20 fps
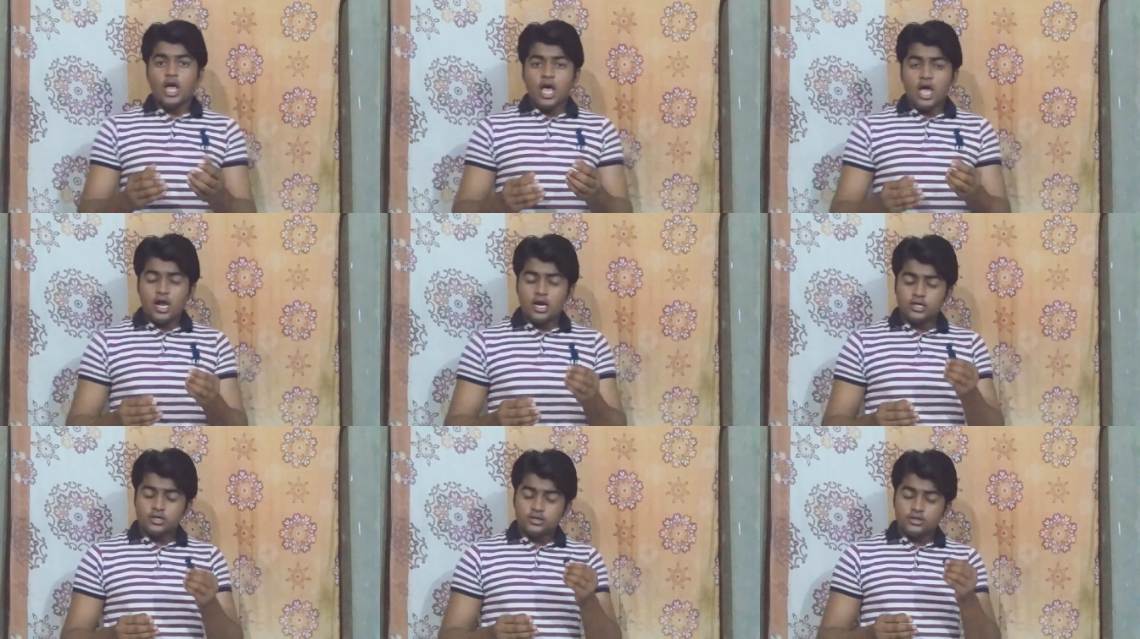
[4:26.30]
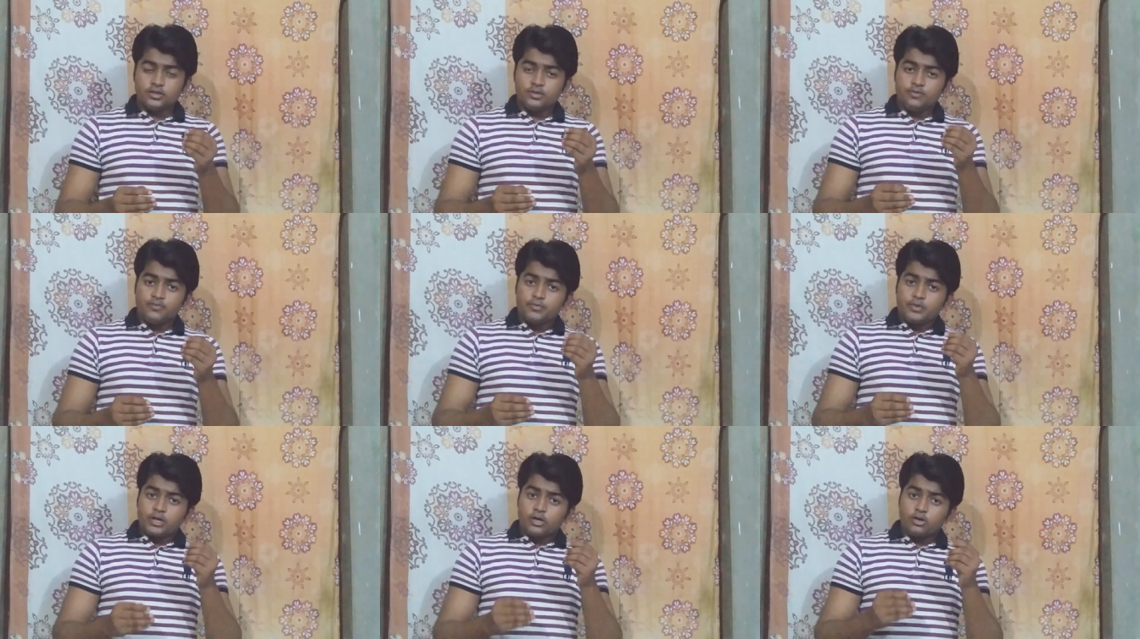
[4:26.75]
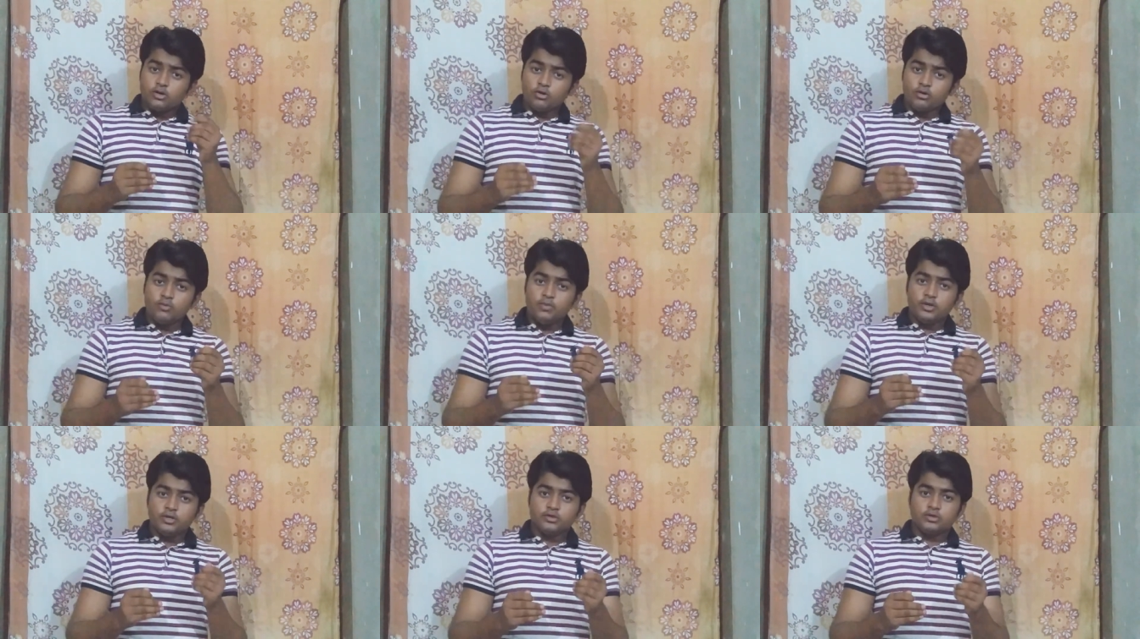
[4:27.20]
and
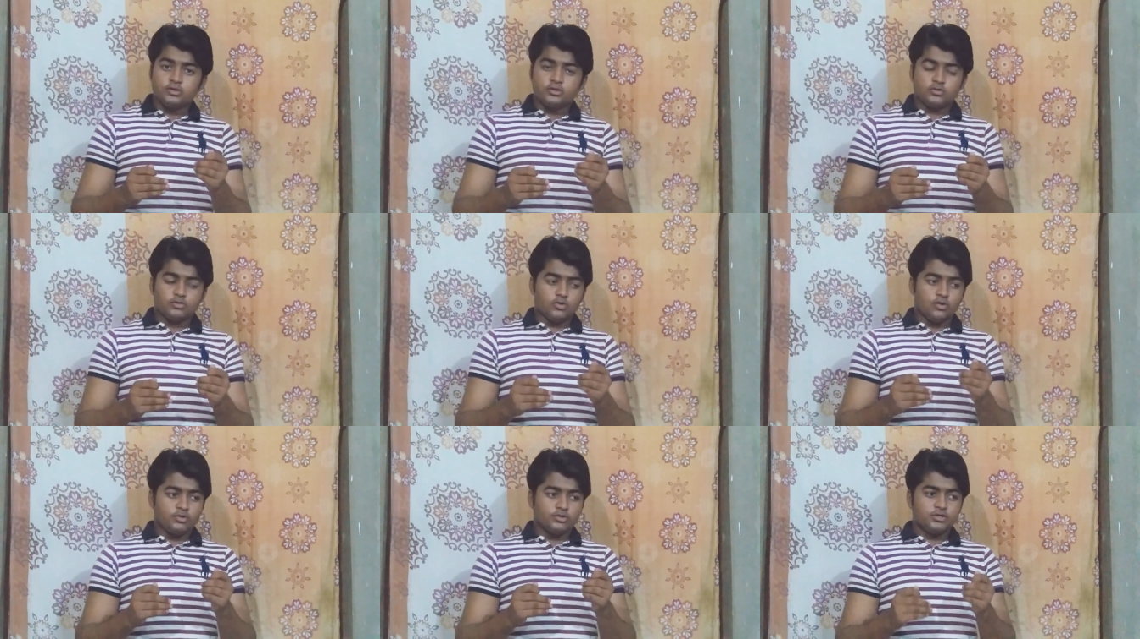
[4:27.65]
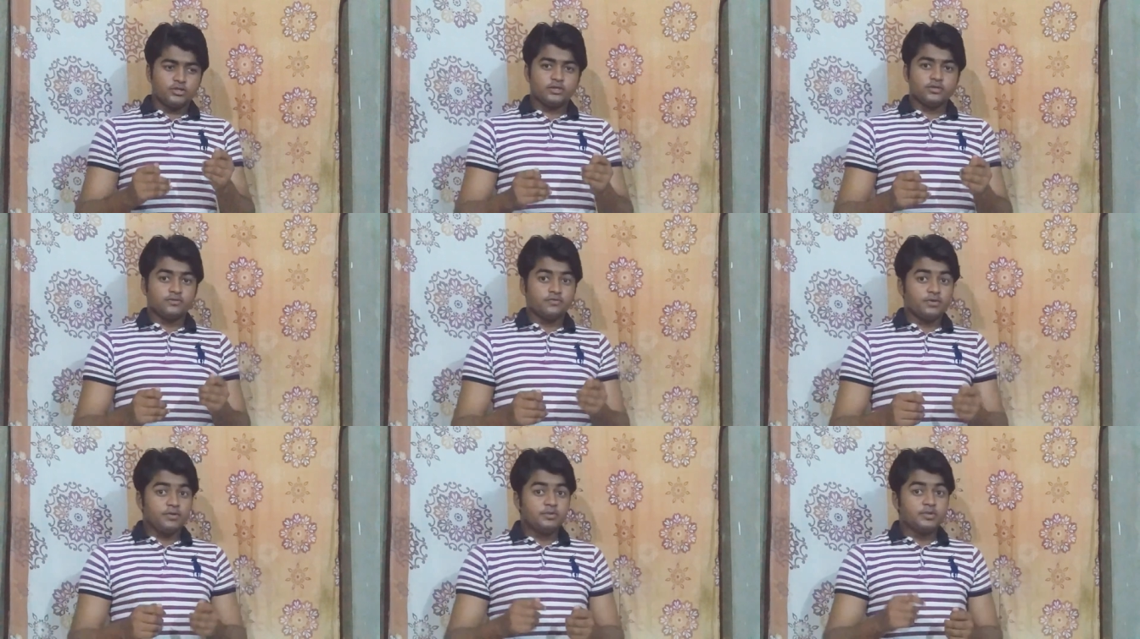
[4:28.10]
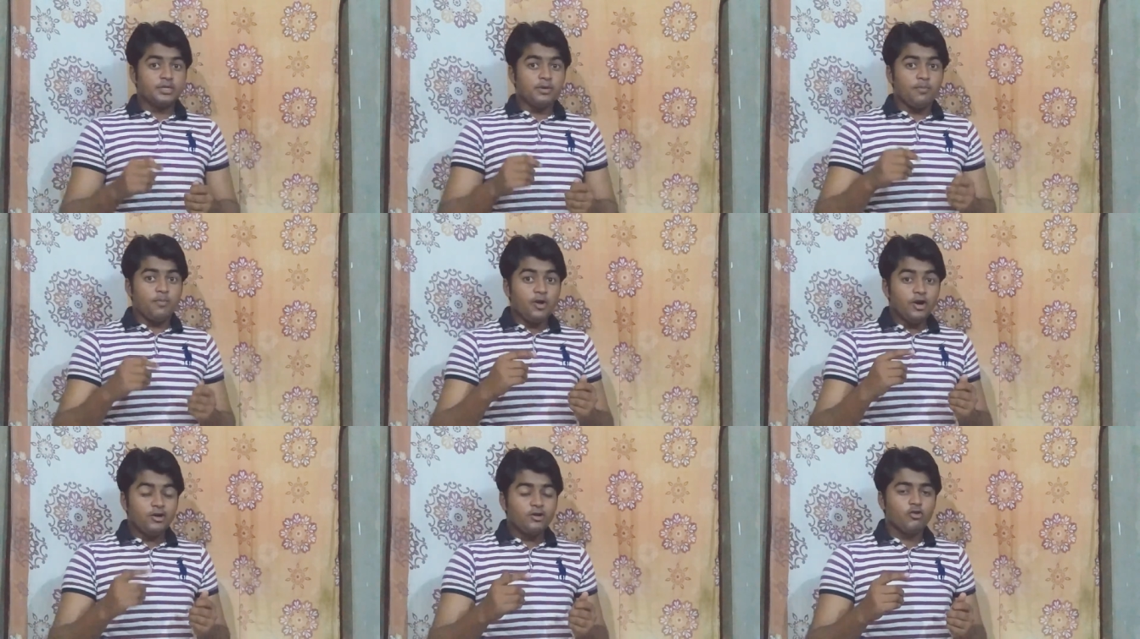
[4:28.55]
renewable energy sources will be the
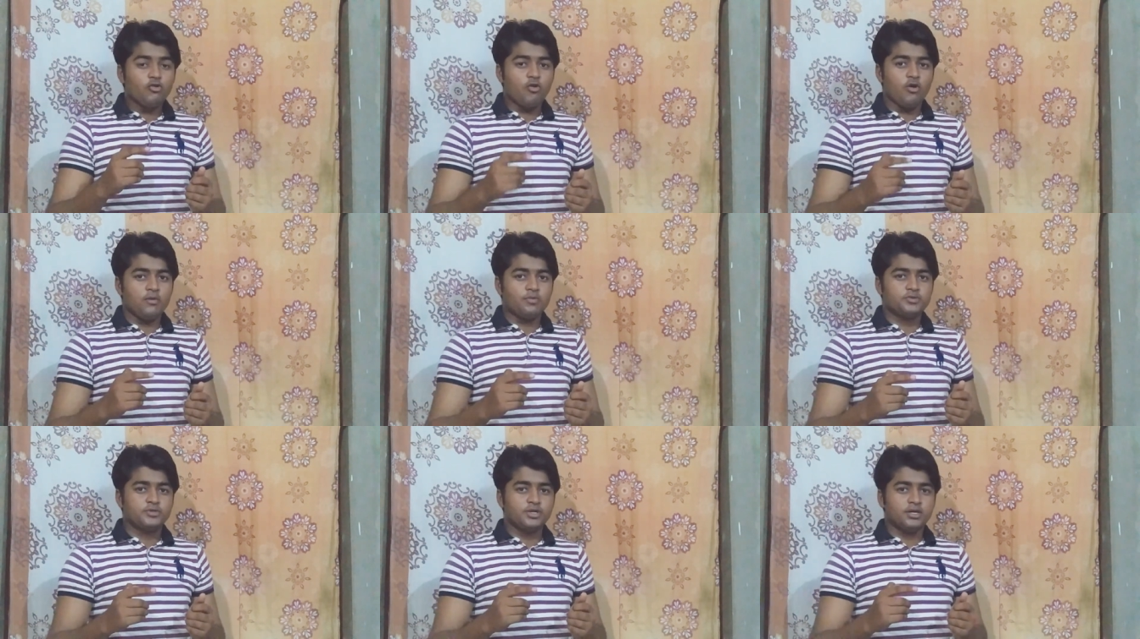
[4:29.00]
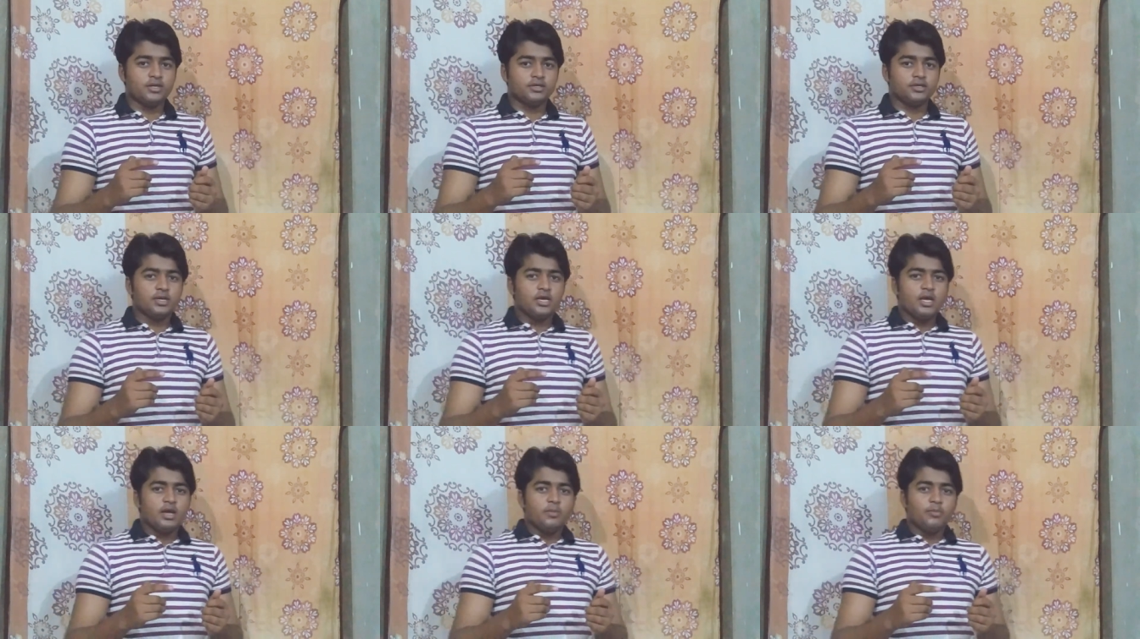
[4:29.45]
better option,